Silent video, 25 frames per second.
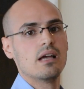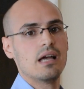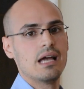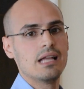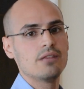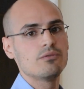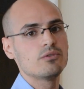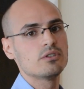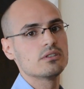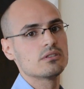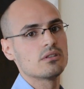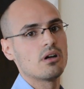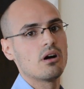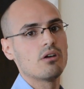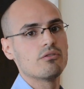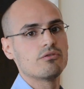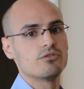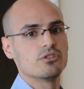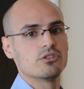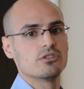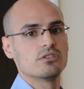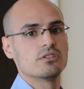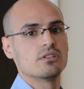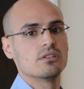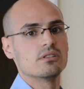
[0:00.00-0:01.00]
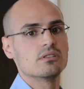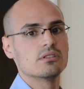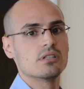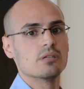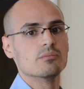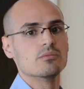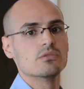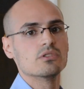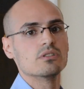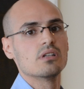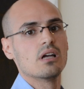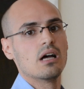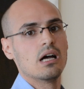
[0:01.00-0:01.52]
and resolve your
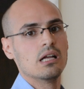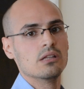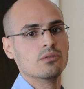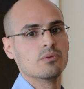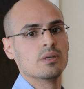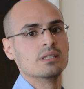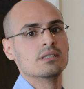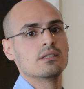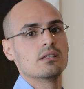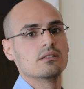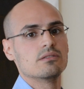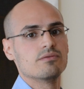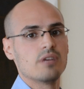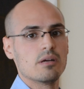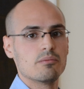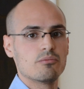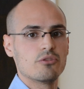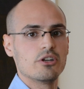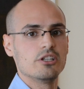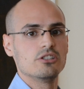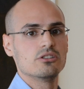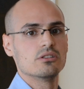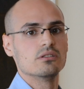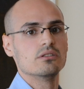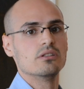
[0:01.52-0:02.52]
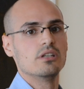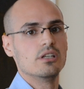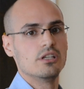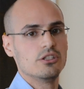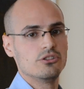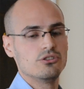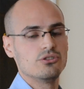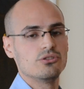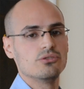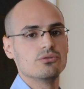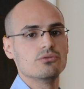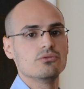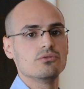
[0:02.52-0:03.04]
system's unwanted vibration
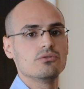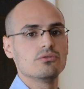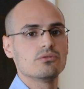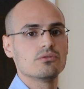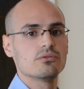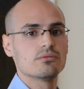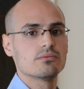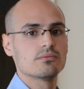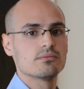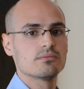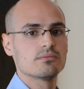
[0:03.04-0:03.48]
issues.